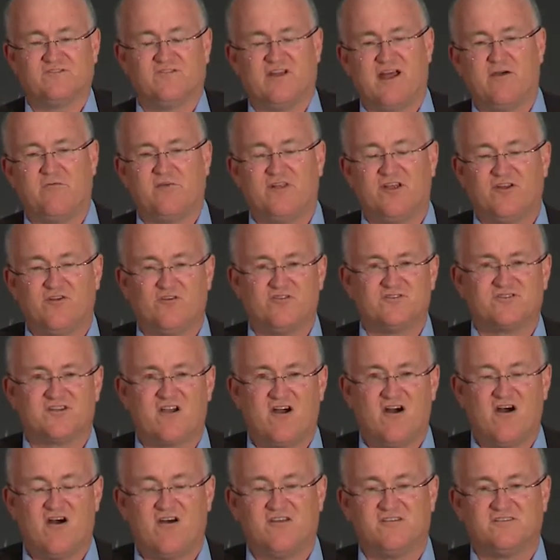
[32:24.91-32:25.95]
So now when the nurse
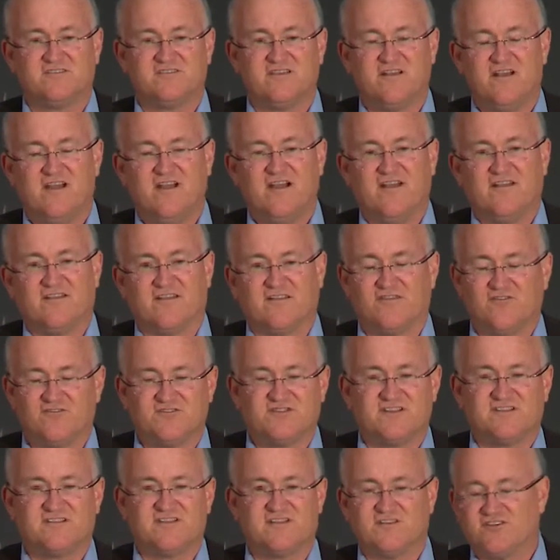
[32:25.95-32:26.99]
calls, the
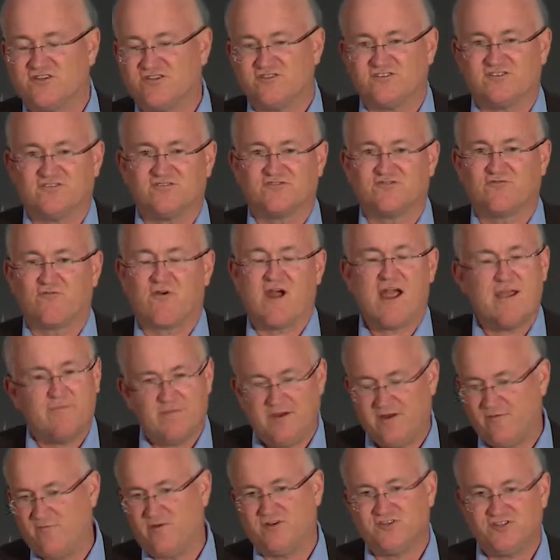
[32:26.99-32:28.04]
nurse isn't just
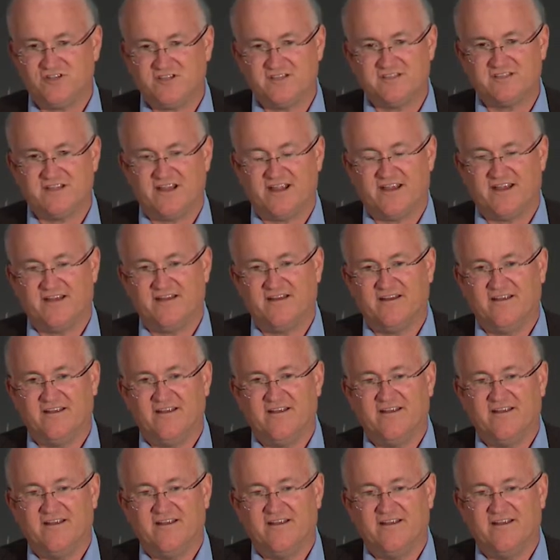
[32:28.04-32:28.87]
describing what she's seeing.